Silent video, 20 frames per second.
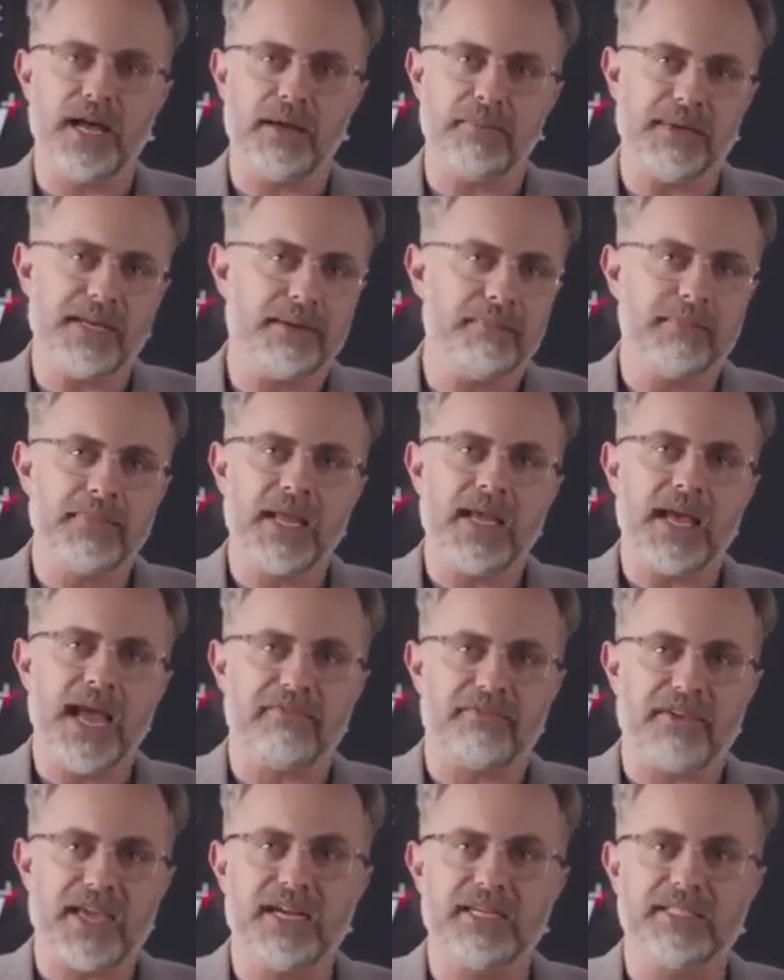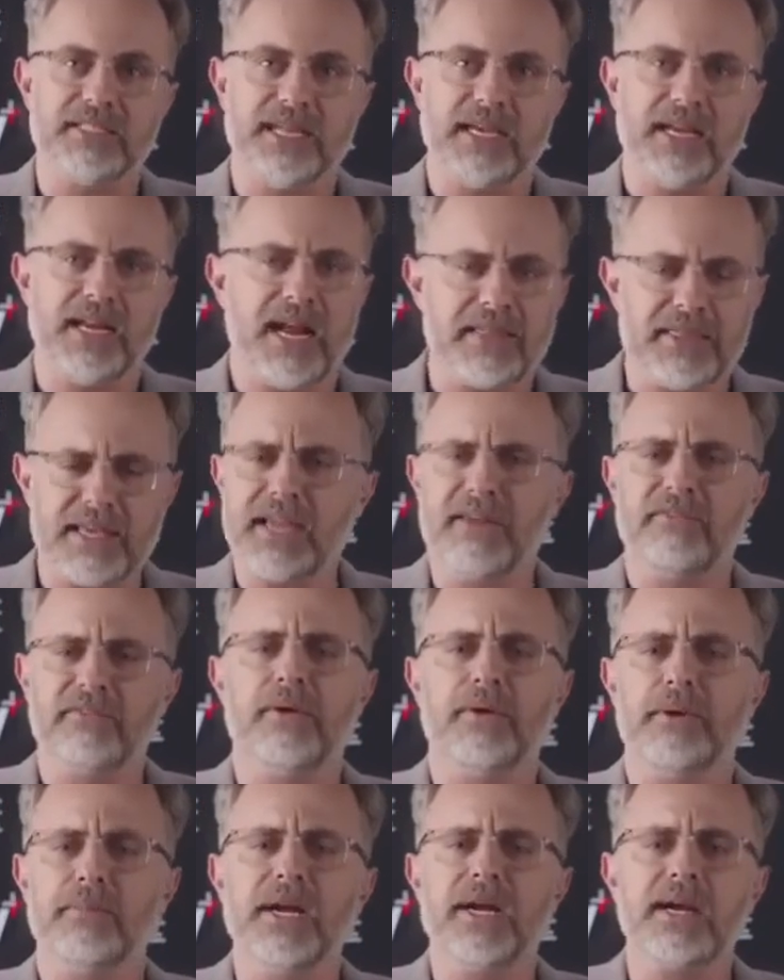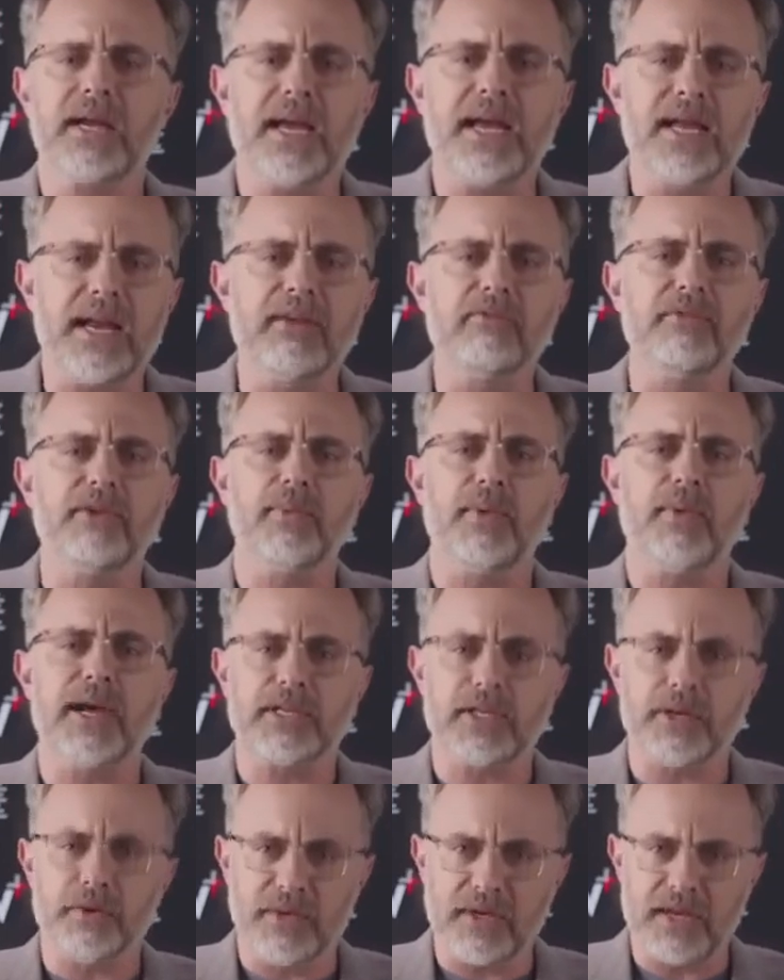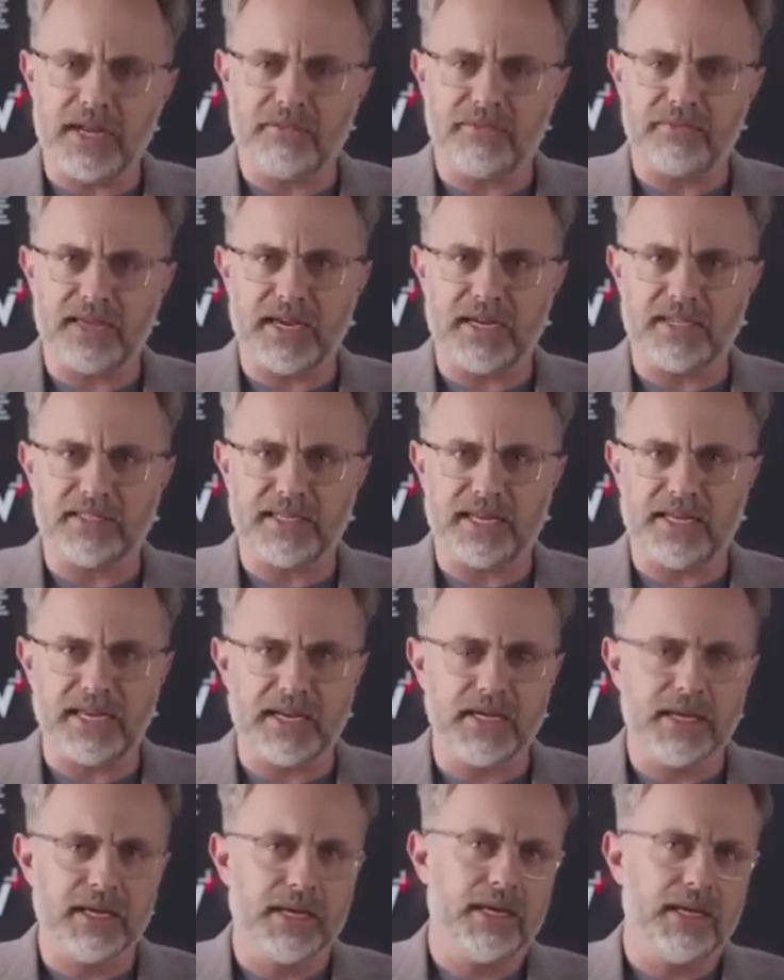I mean, Afghanistan, I think America had every right to go into Afghanistan.